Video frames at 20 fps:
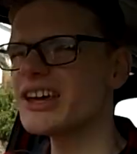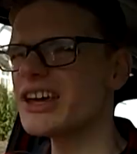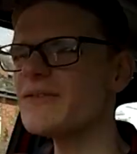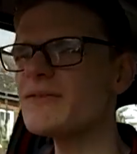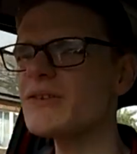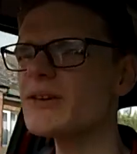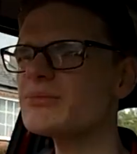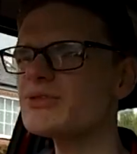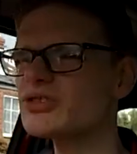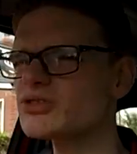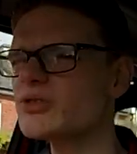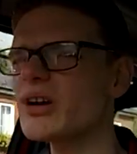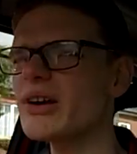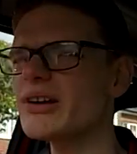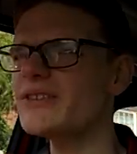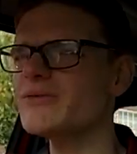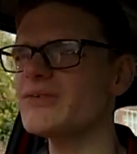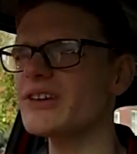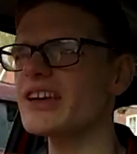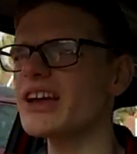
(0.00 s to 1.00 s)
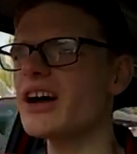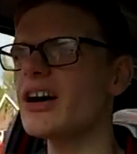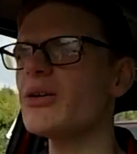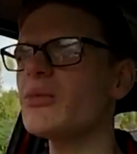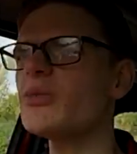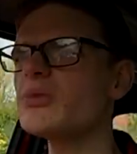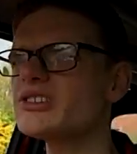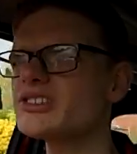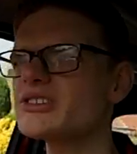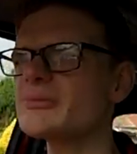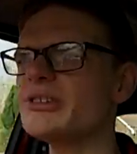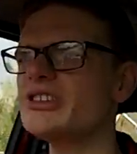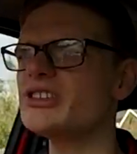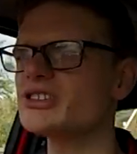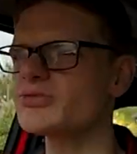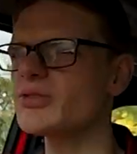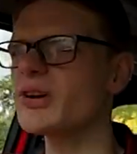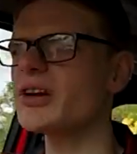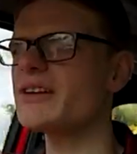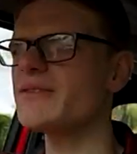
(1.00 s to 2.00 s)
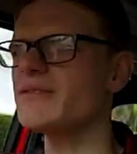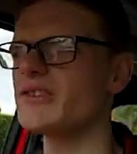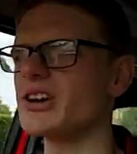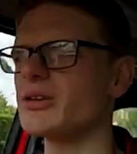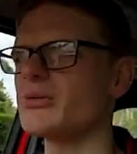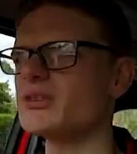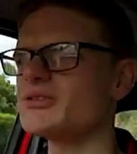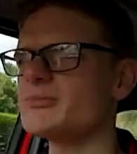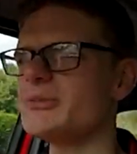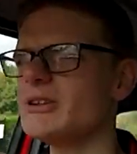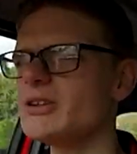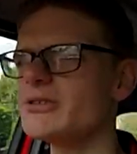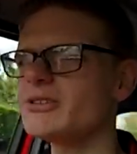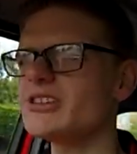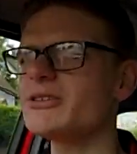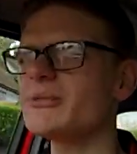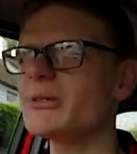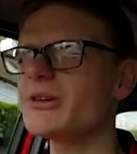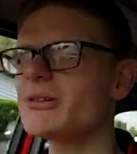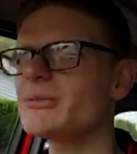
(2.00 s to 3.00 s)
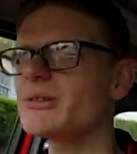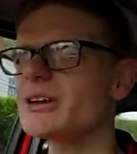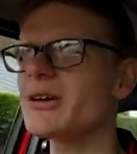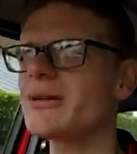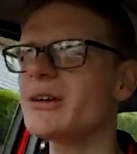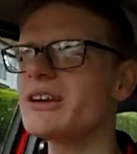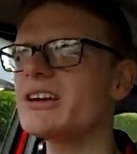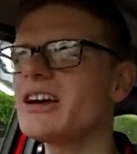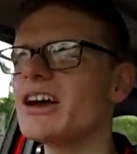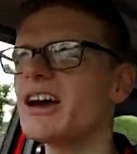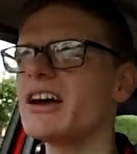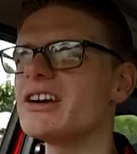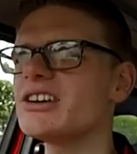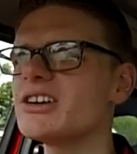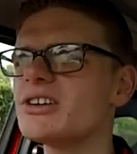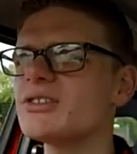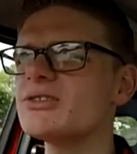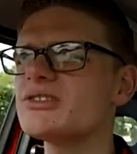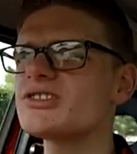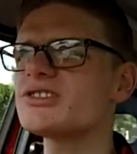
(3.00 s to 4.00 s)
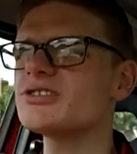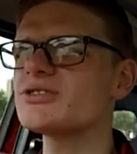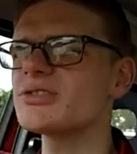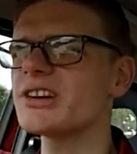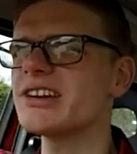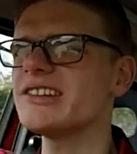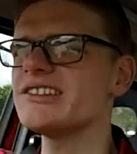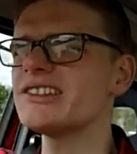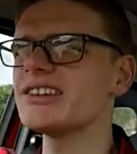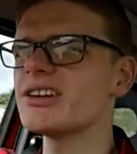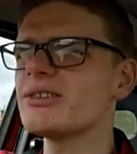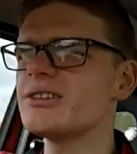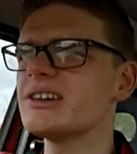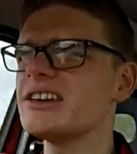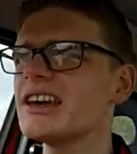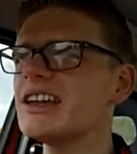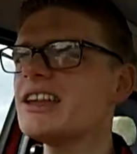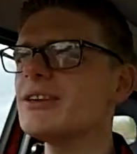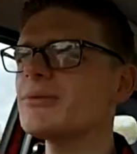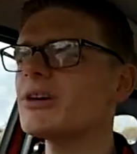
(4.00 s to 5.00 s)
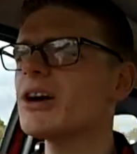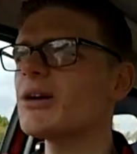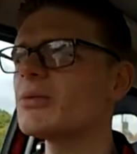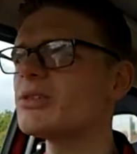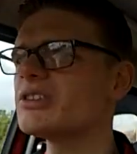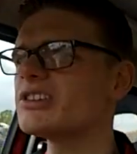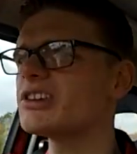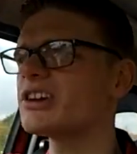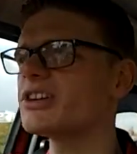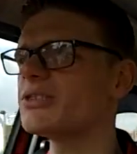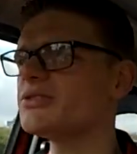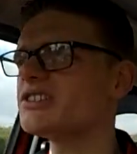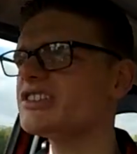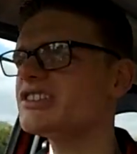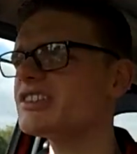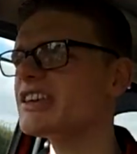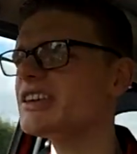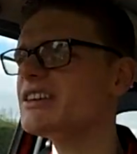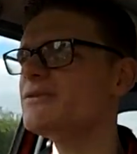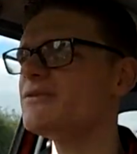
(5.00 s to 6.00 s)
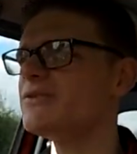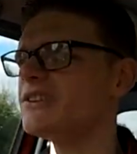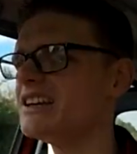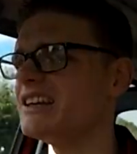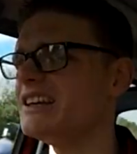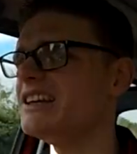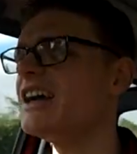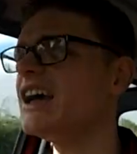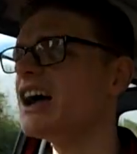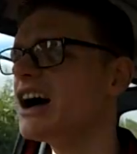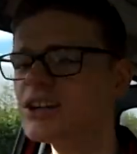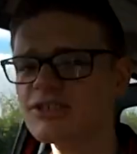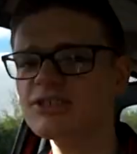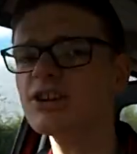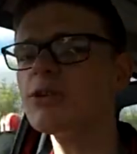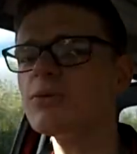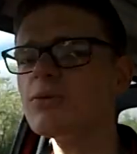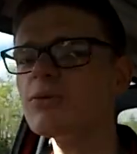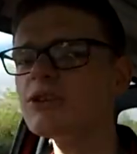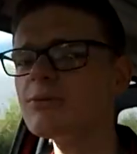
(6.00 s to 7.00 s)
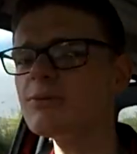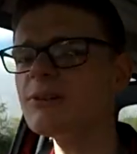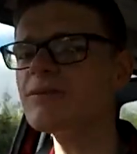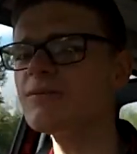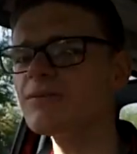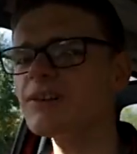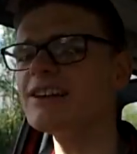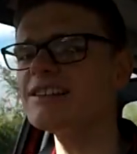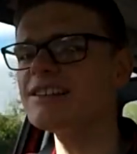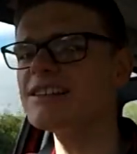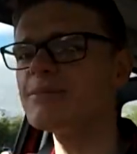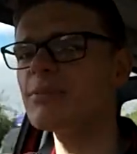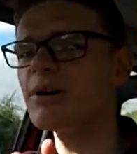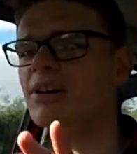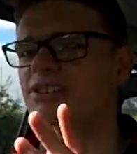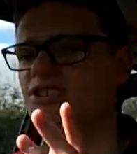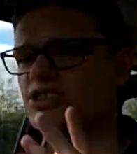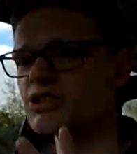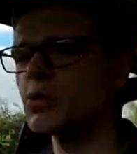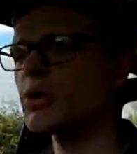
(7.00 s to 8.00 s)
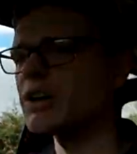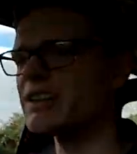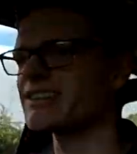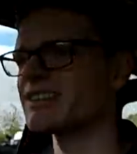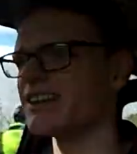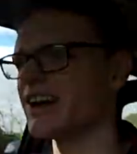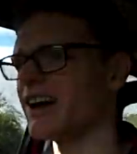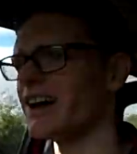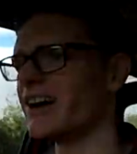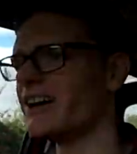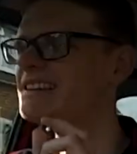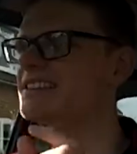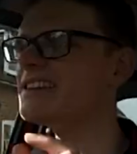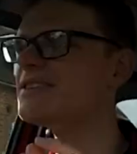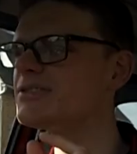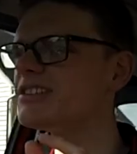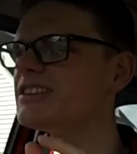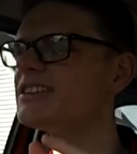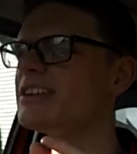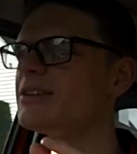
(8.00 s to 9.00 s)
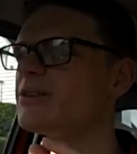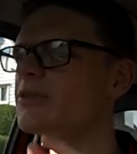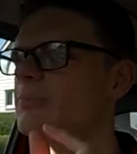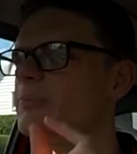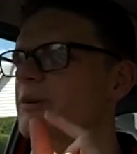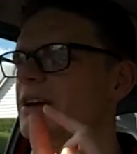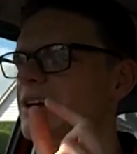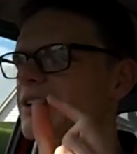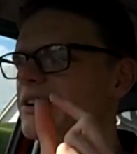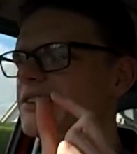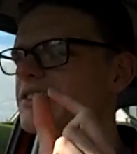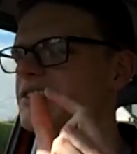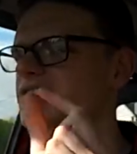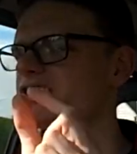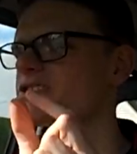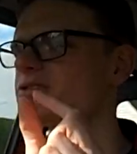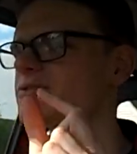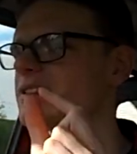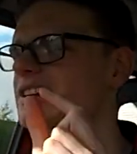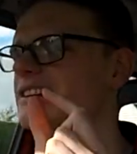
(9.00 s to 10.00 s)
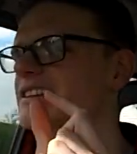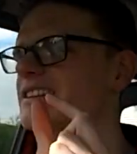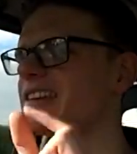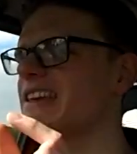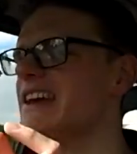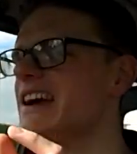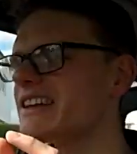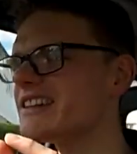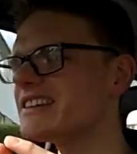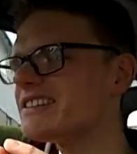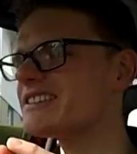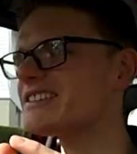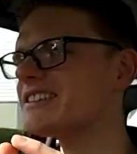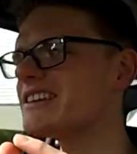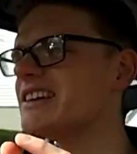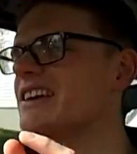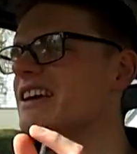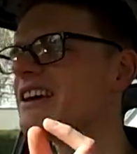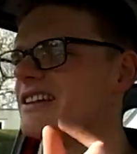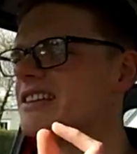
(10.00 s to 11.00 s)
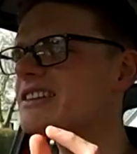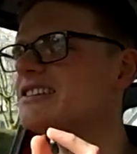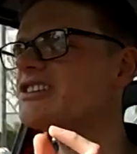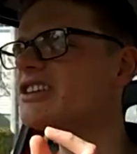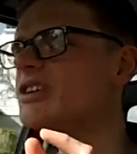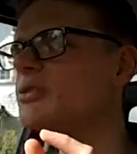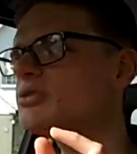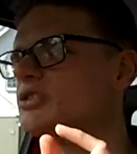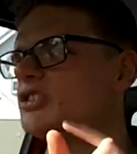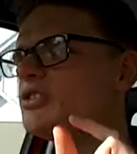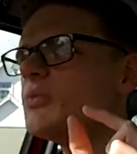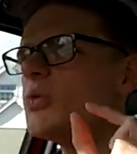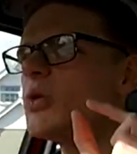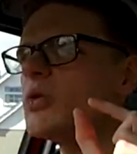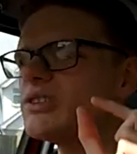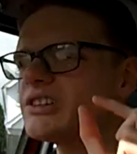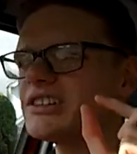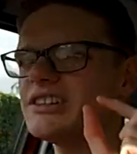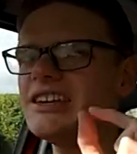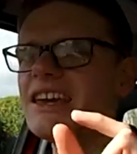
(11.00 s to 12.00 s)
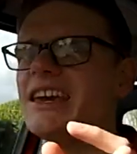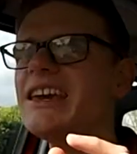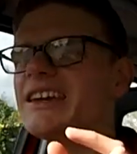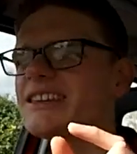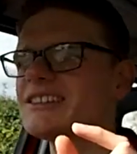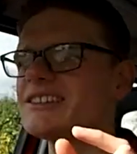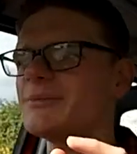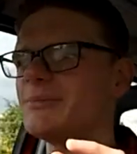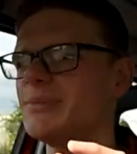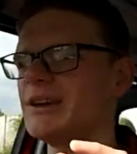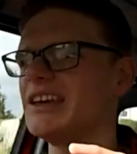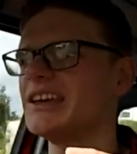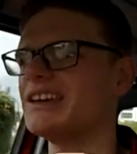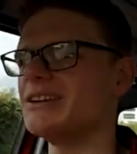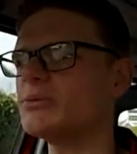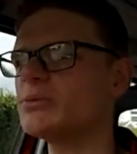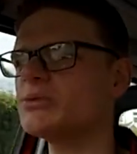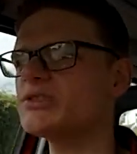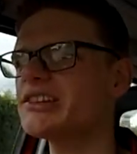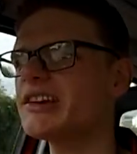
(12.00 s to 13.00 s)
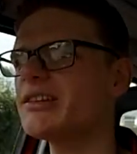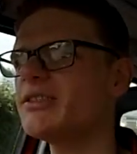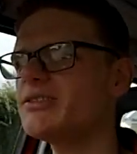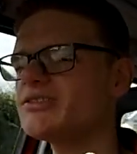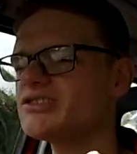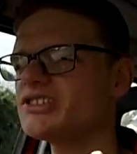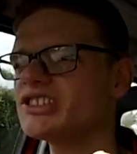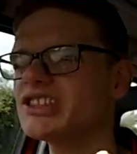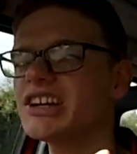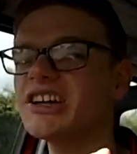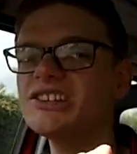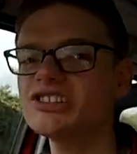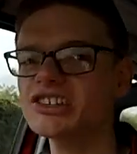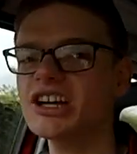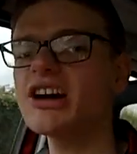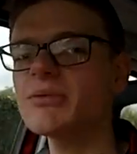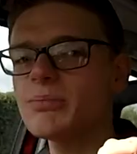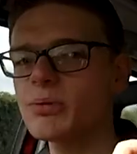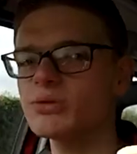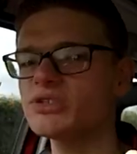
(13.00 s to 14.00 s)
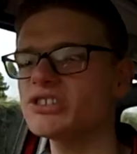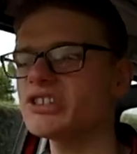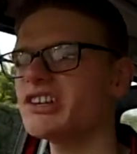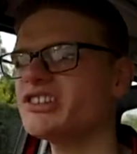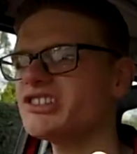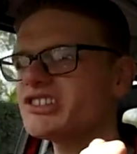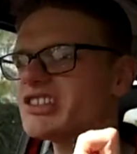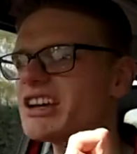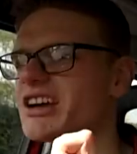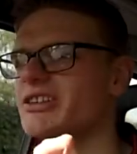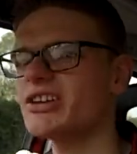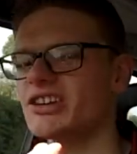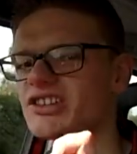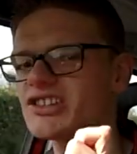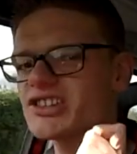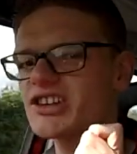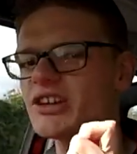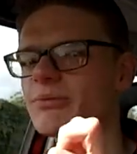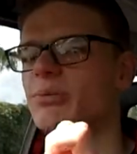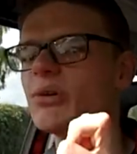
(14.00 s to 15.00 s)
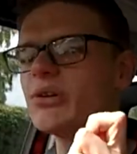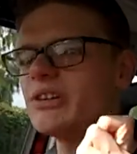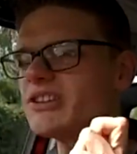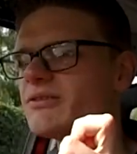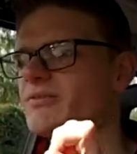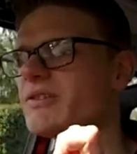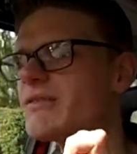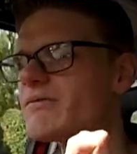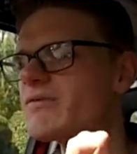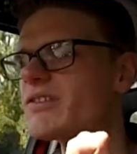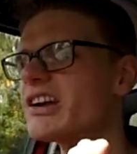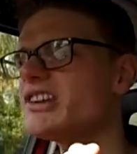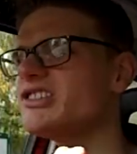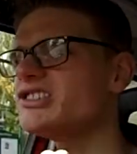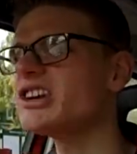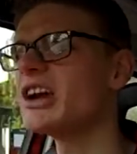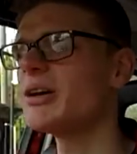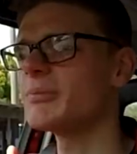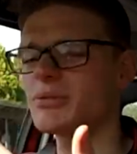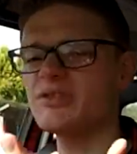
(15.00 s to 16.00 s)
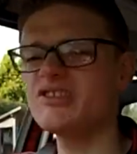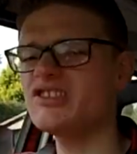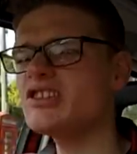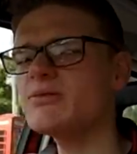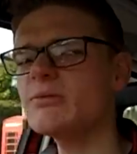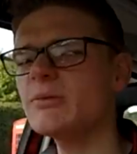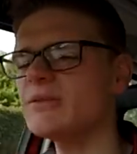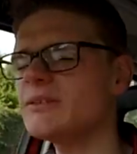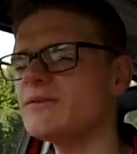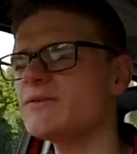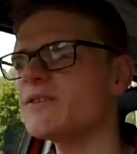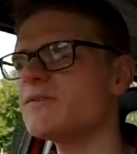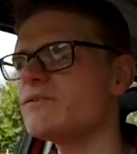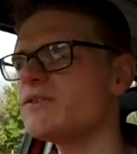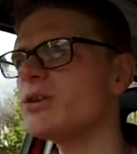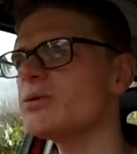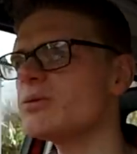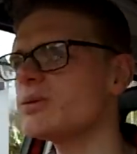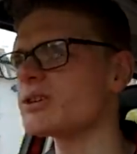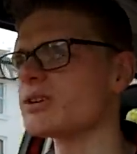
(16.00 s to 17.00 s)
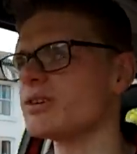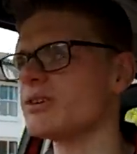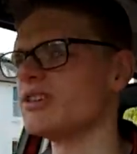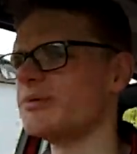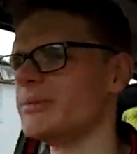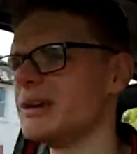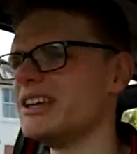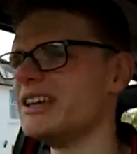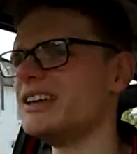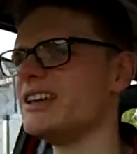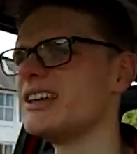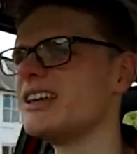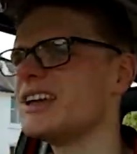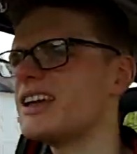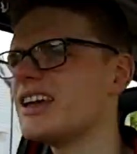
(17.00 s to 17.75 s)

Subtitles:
If I'm driving, I want to be driving, I want to be looking where I'm going and concentrating on getting where I want to go safely. I don't want to be reading my Twitter. There's even a little bit in the screen in the Galaxy that tells you what gear to be in. It will tell you to change up or change down at a certain point in the rev range, presumably for fuel economy.